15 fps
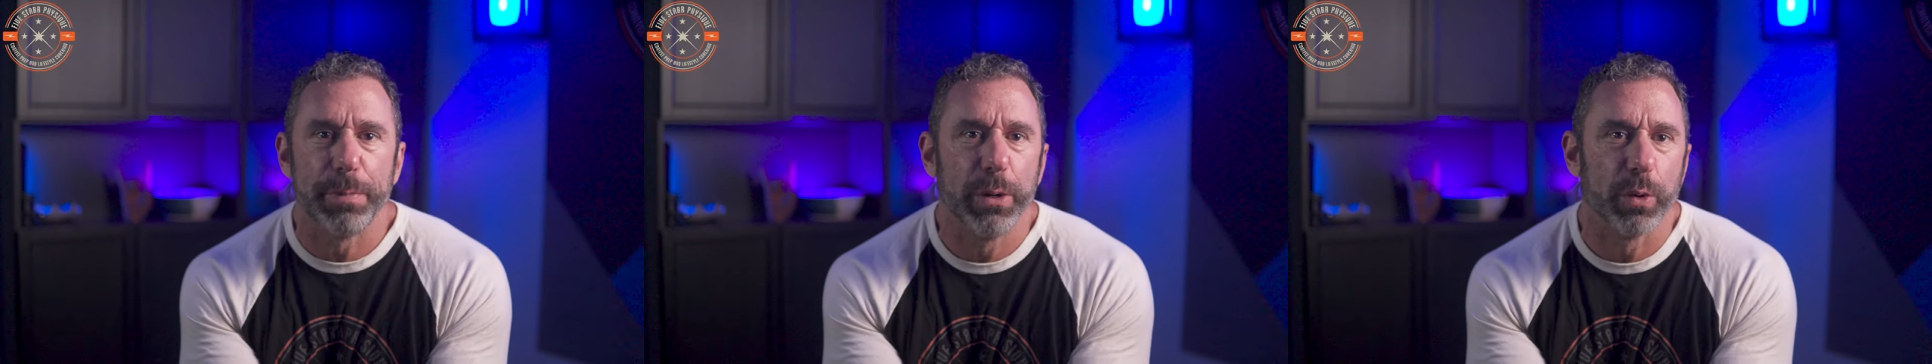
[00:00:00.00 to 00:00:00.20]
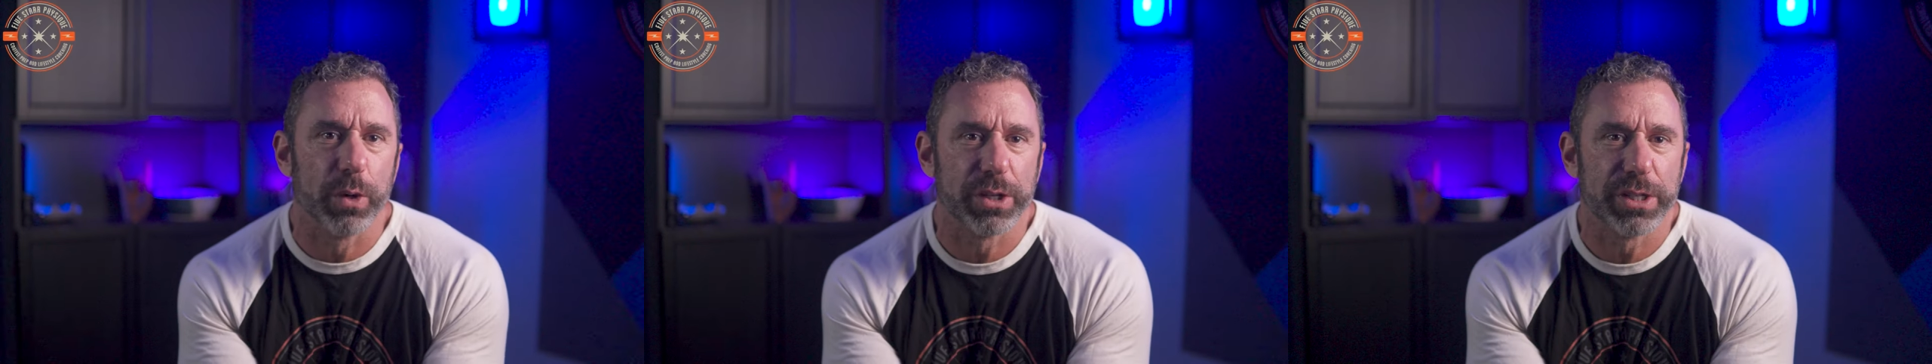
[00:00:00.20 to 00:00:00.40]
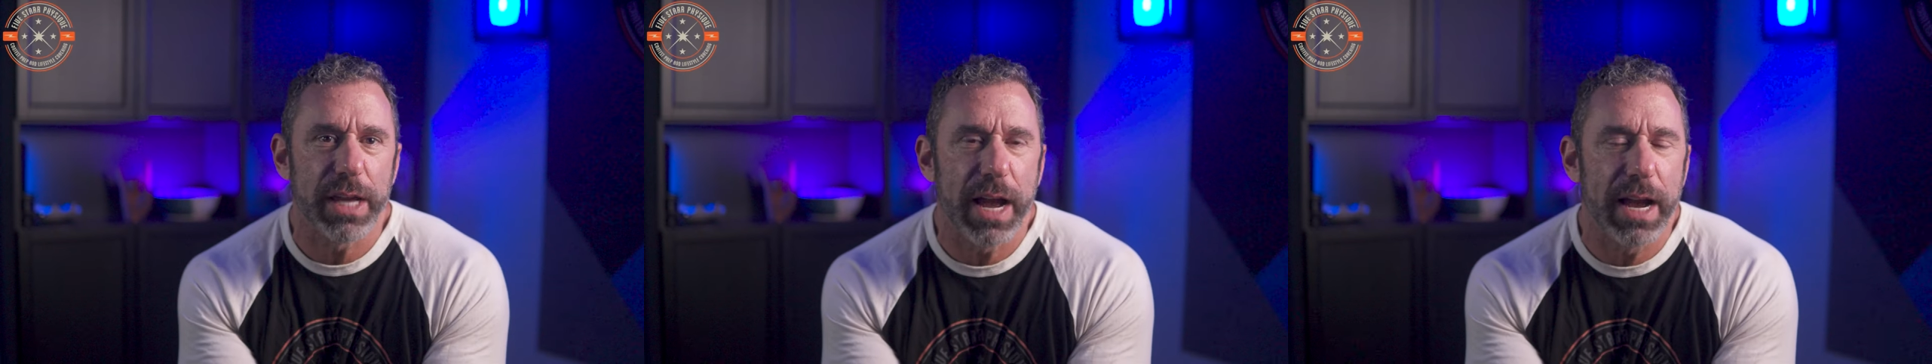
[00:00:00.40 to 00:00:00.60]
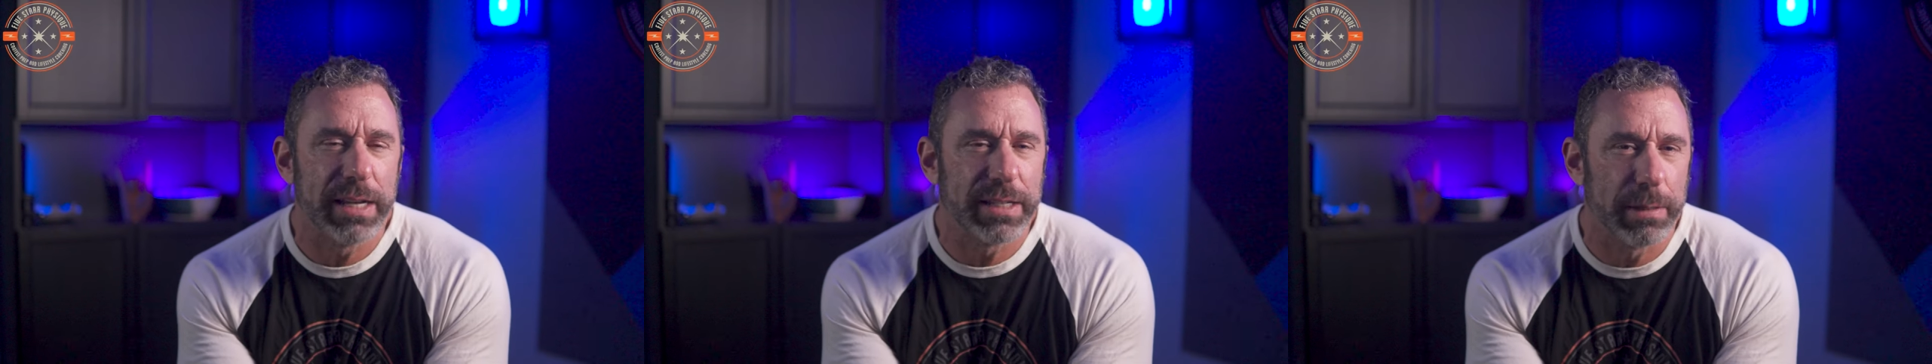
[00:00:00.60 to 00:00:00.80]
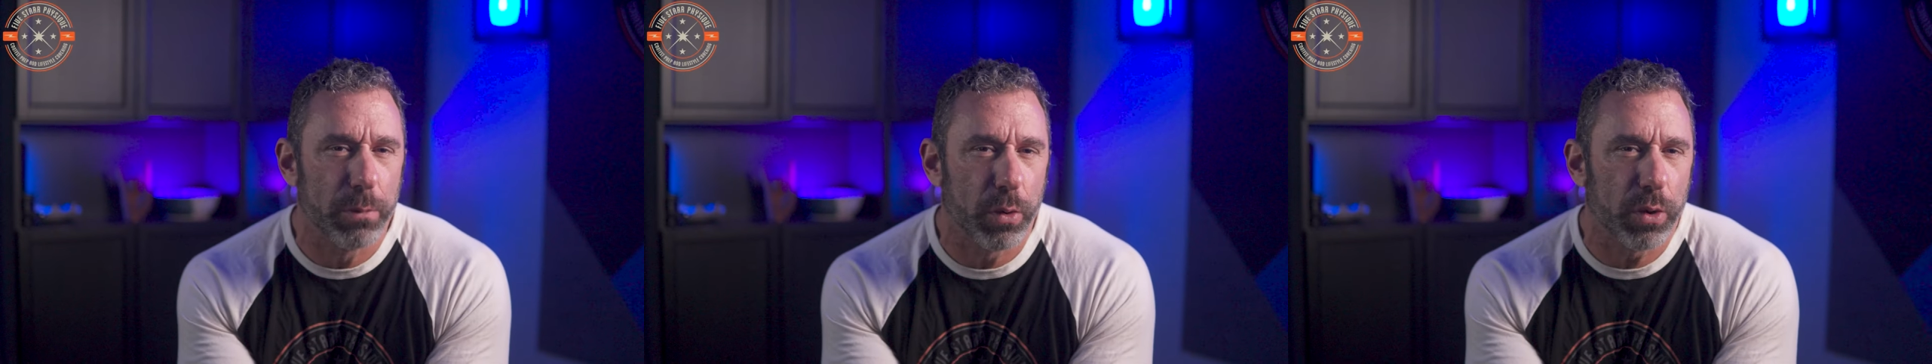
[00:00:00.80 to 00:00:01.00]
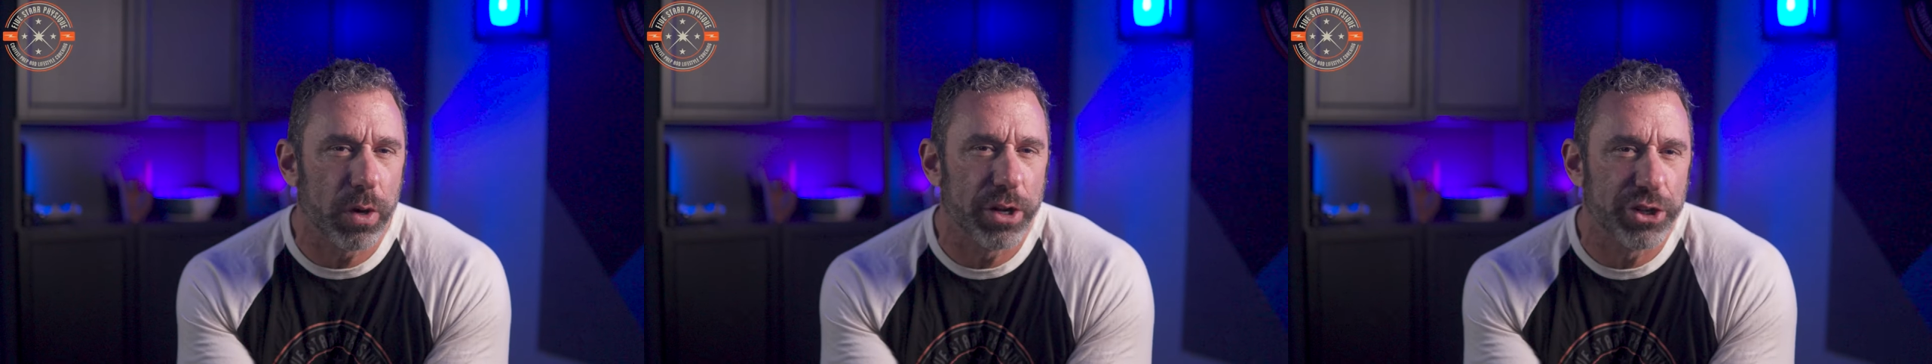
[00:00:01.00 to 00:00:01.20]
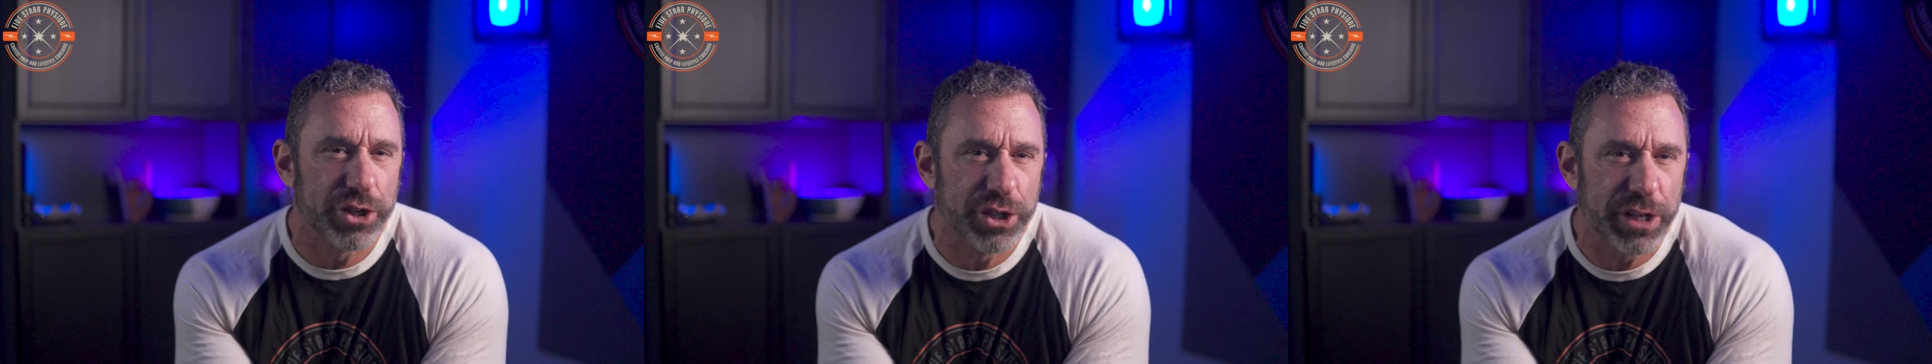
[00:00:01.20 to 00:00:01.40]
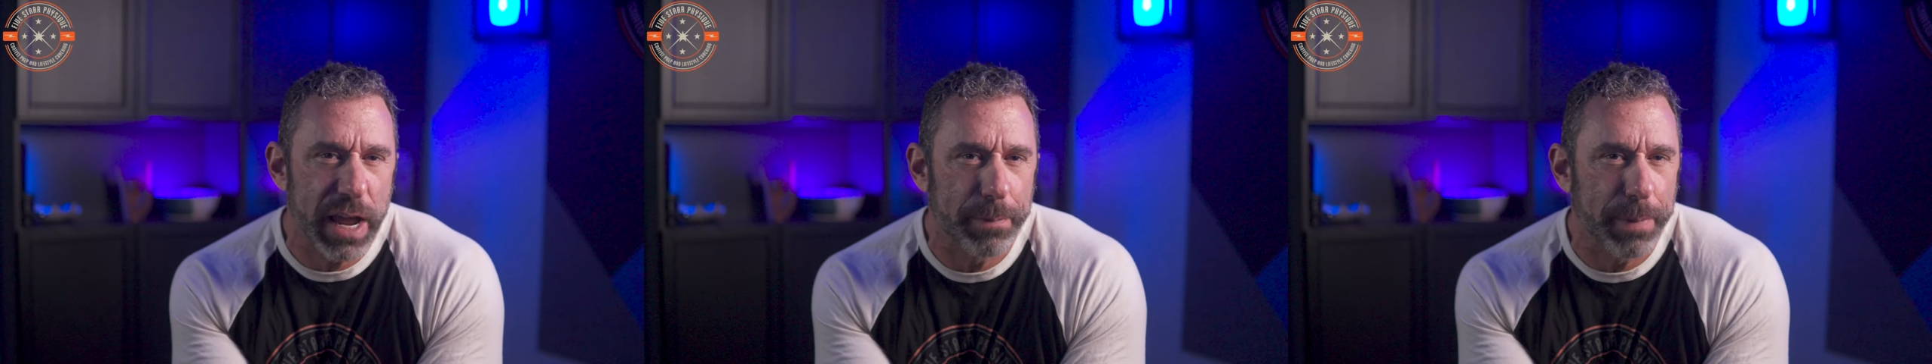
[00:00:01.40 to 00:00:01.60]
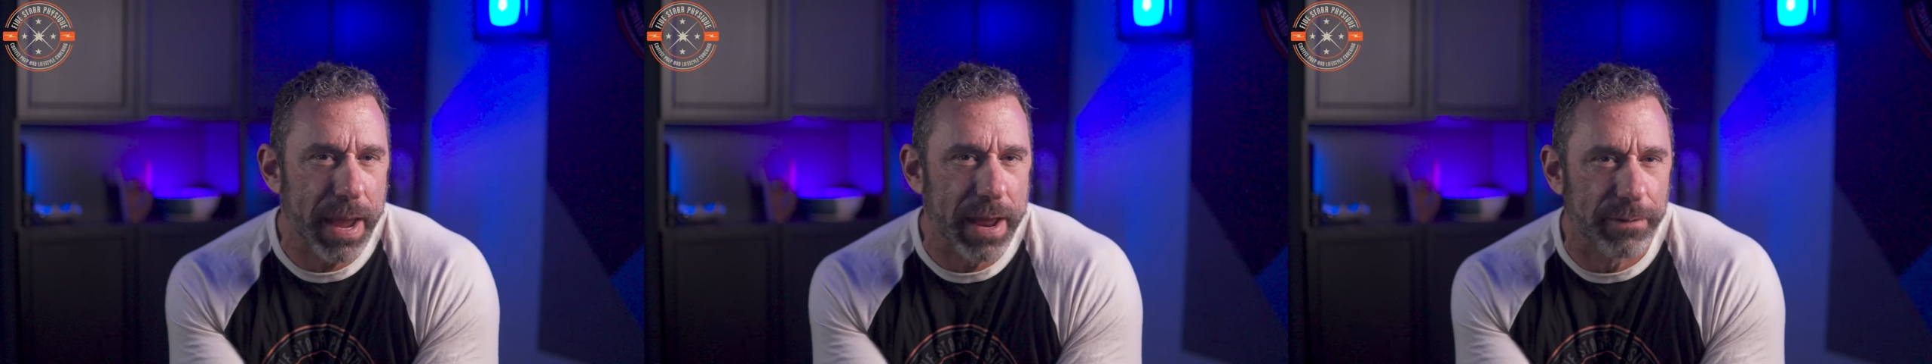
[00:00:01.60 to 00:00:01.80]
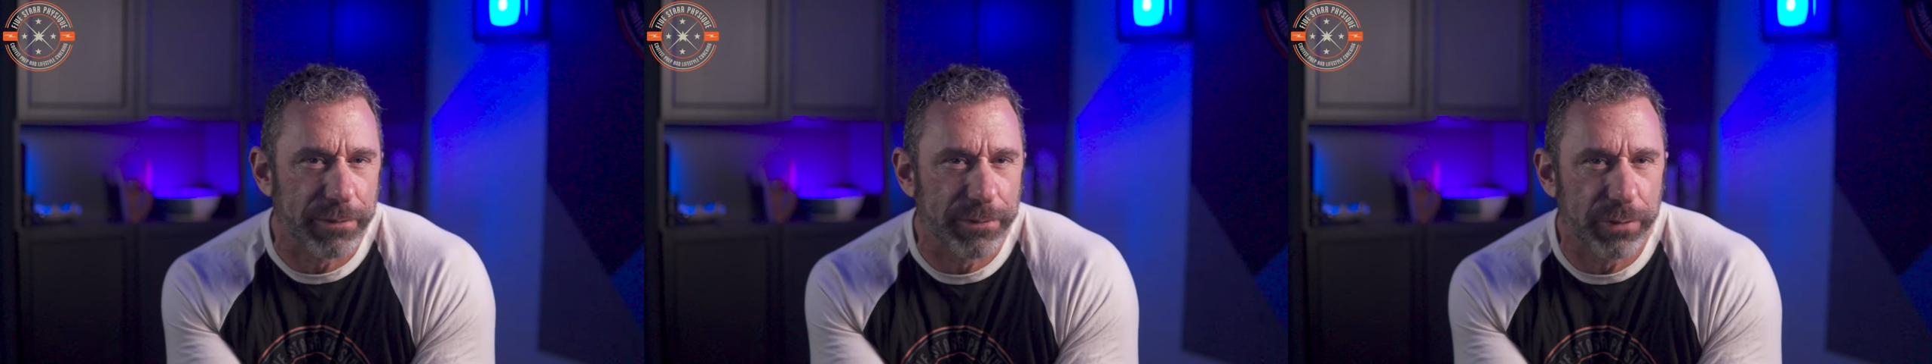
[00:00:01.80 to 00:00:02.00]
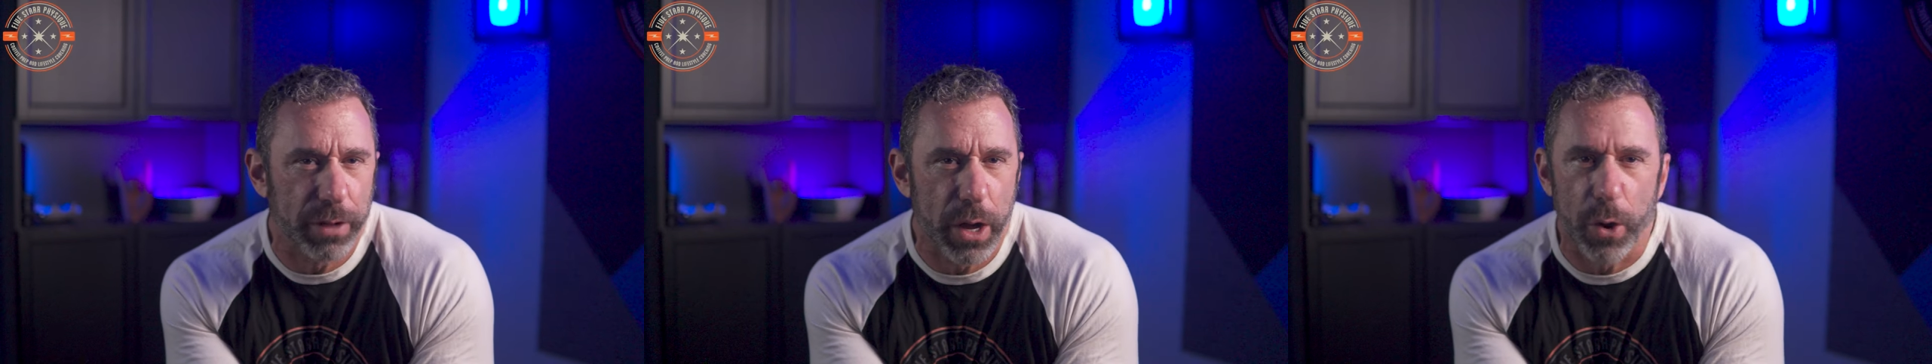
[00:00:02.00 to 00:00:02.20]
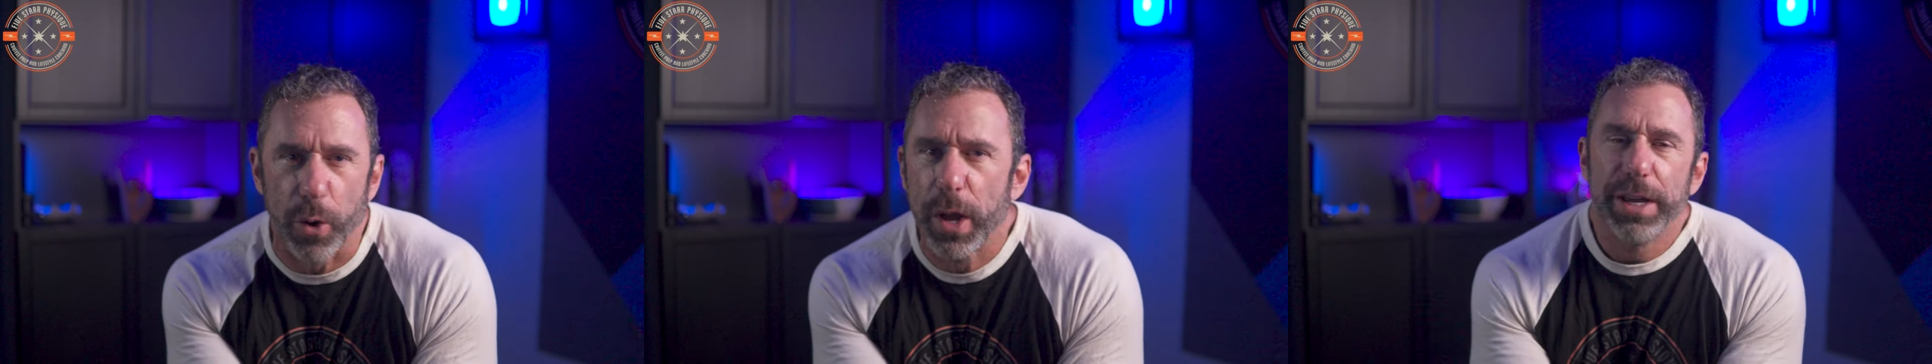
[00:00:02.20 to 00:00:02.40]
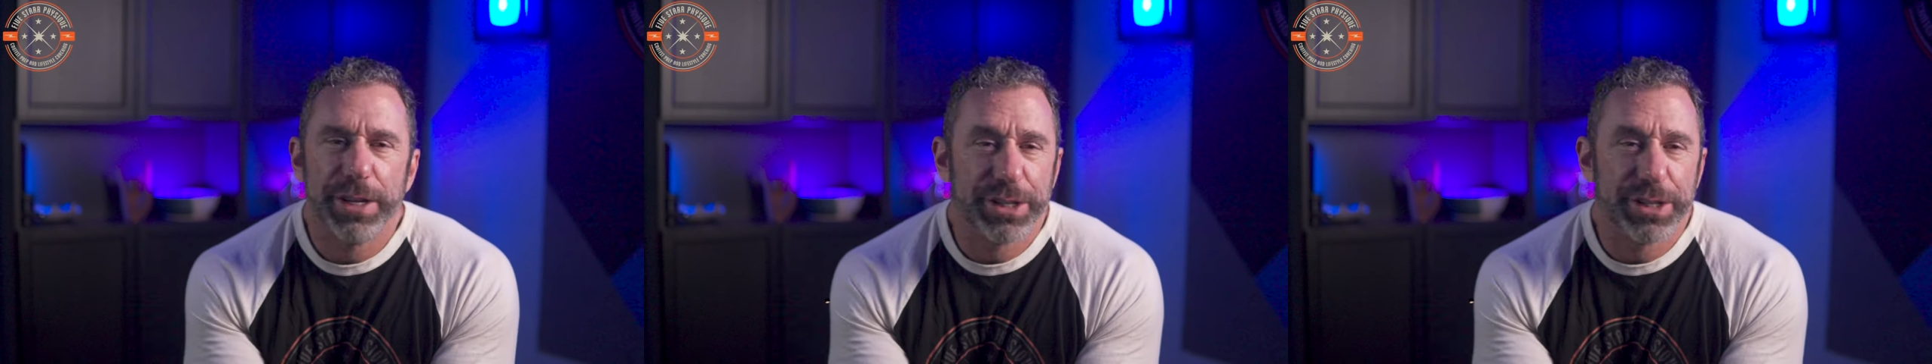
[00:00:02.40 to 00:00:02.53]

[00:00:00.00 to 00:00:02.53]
pure size and more on shape and flow.